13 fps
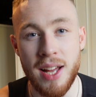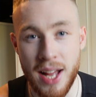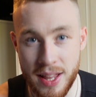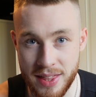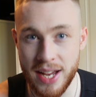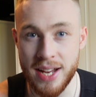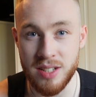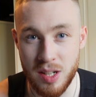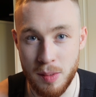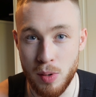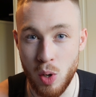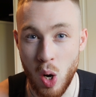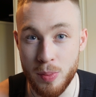and that is going to
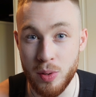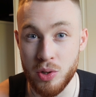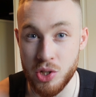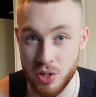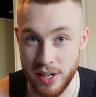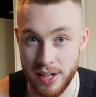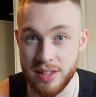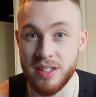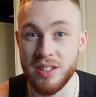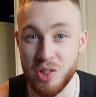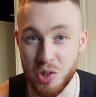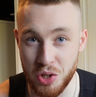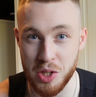blow up your strength,
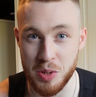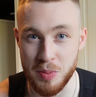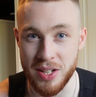trust